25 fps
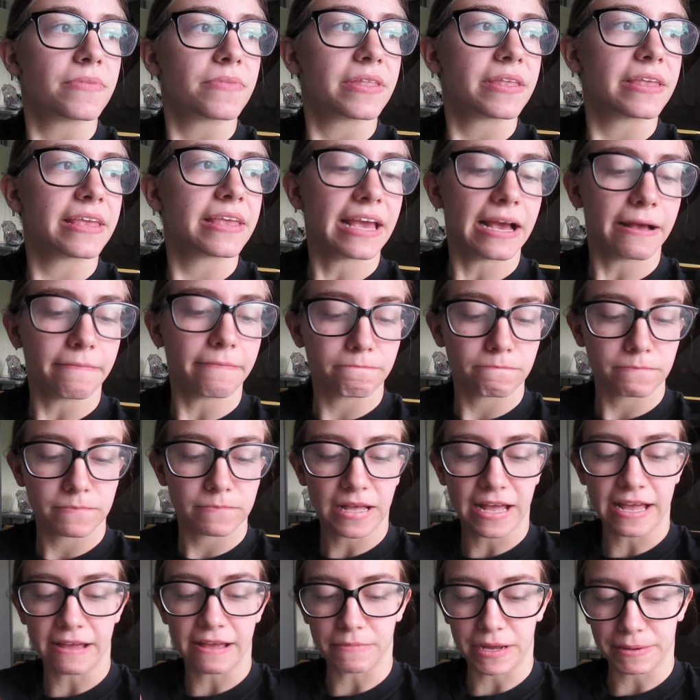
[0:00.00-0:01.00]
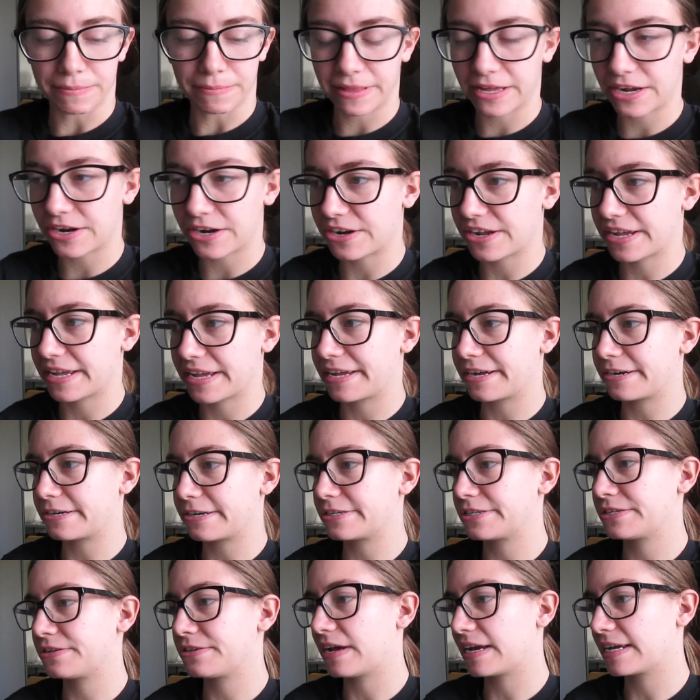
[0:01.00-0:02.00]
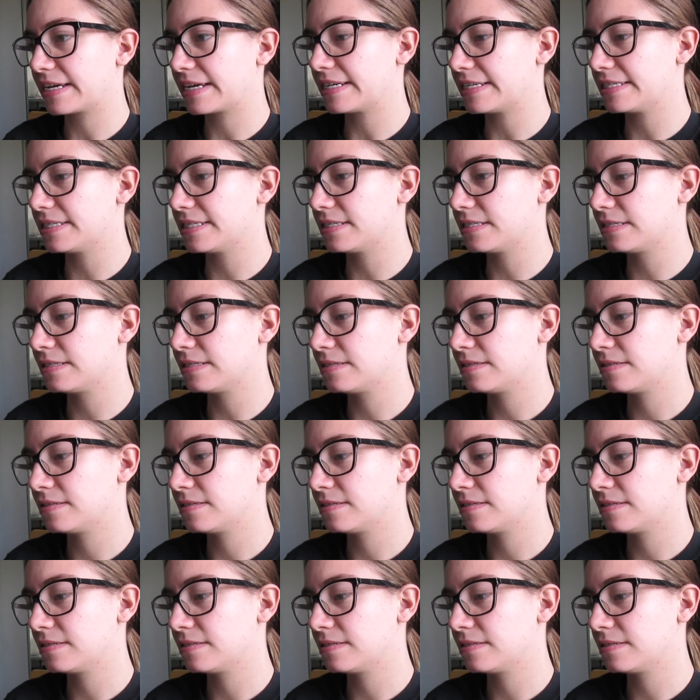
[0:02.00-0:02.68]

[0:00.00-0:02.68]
yeah, I have my planner here so I can